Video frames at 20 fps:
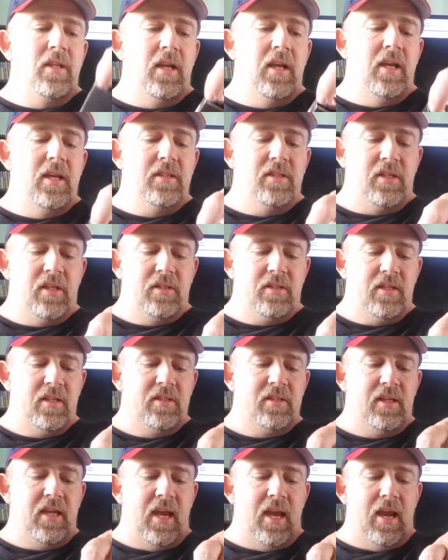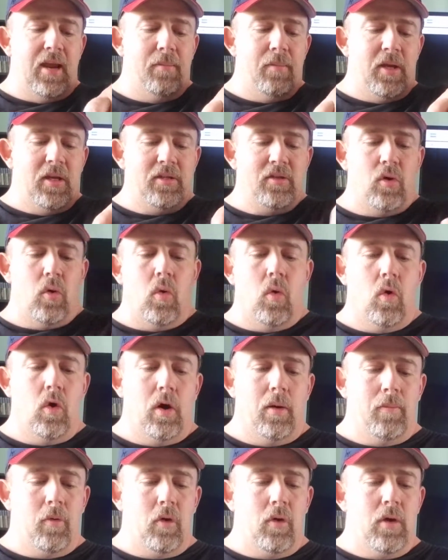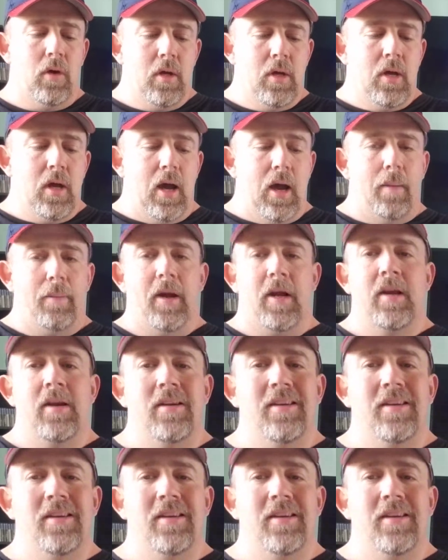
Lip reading: is because this game is horrible. I mean,